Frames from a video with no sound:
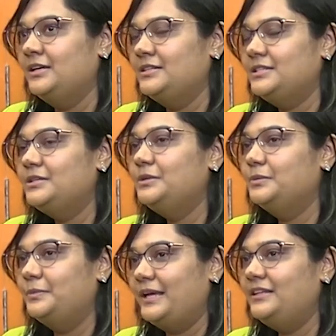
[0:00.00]

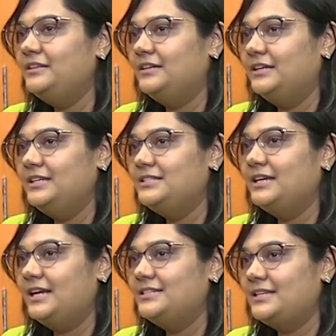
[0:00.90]
So when Hari
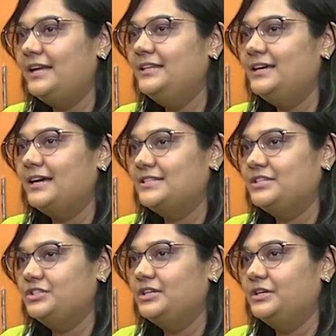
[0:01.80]
Singh had signed the
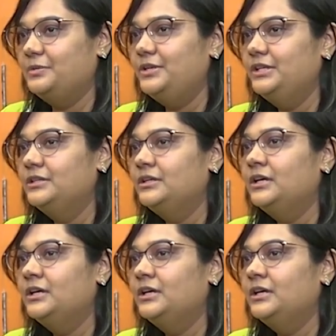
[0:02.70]
accession agreement,